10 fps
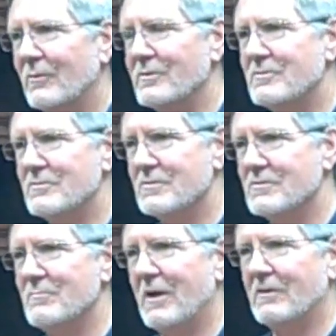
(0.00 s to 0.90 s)
Oysters, there's
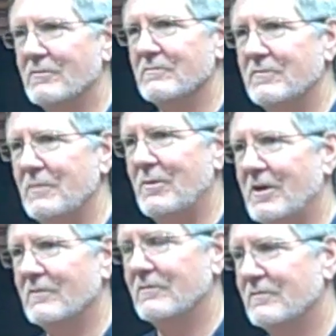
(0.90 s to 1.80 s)
males and
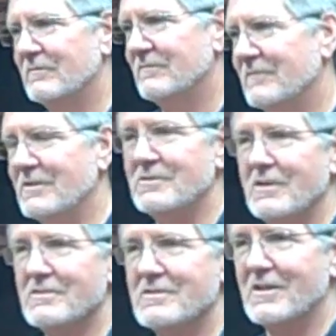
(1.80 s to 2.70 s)
females. They
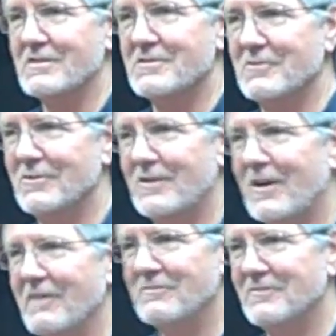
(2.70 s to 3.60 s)
change sex during their
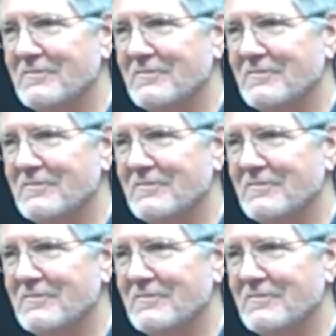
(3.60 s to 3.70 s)
lives.